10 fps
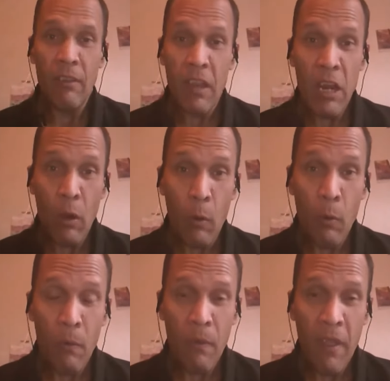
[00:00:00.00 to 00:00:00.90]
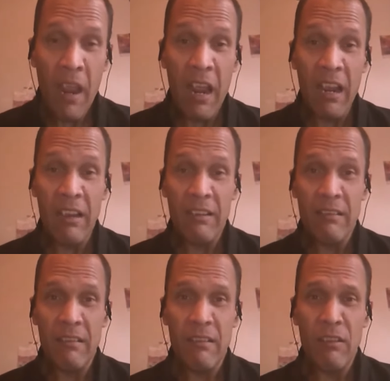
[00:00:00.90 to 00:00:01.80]
they own that
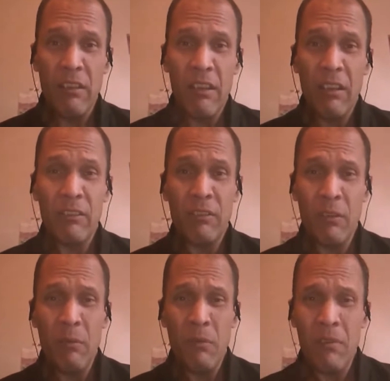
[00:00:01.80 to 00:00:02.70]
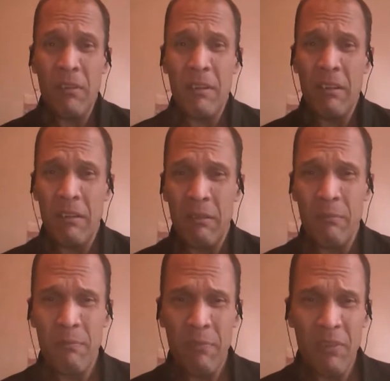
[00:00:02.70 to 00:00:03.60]
because they're really
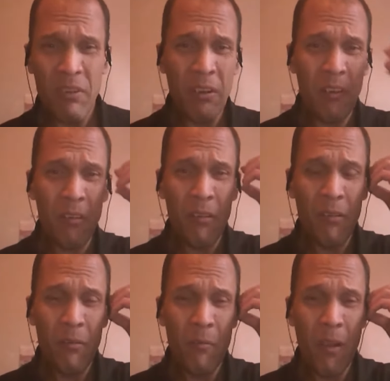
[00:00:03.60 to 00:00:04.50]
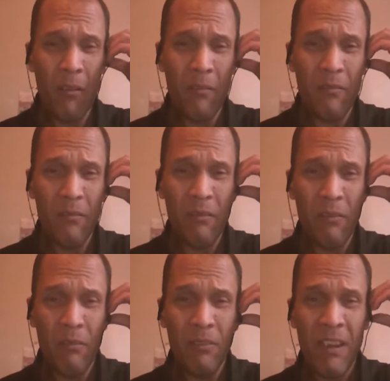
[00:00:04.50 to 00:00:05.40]
particular about
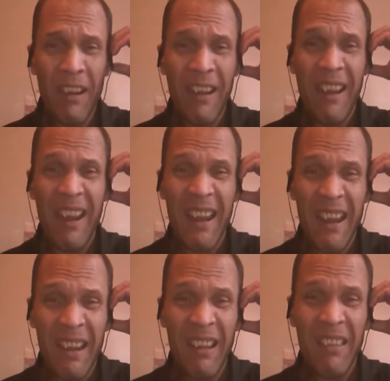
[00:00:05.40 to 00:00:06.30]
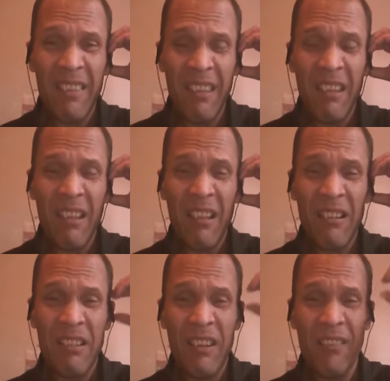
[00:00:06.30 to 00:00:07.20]
you saying anything
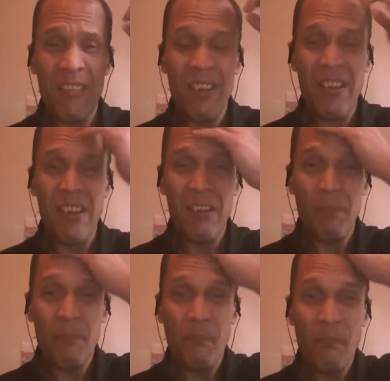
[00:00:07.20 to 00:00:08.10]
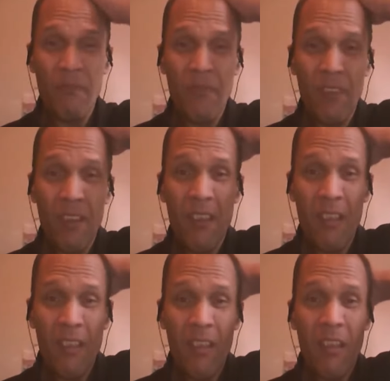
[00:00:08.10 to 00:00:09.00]
on TV
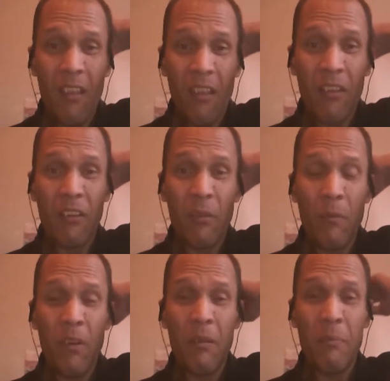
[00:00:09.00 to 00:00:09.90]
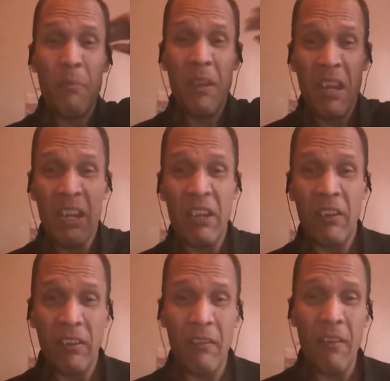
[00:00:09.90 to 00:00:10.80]
because they want a
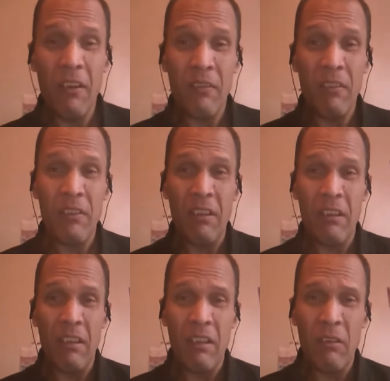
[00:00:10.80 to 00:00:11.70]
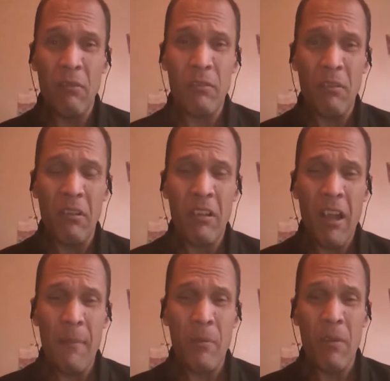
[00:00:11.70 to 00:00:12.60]
piece of everything and they'll do a
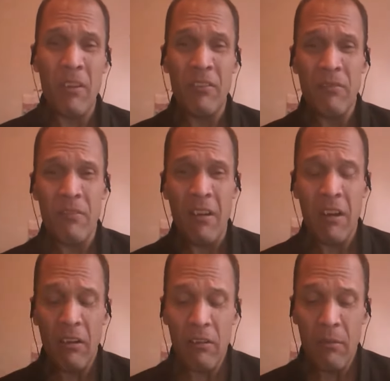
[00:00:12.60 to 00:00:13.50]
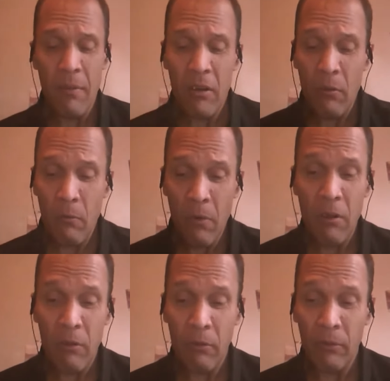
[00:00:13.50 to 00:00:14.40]
copyright strike no matter
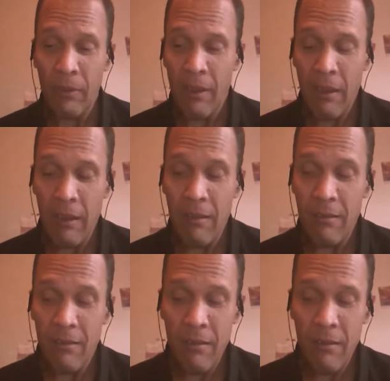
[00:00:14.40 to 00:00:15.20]
what you say.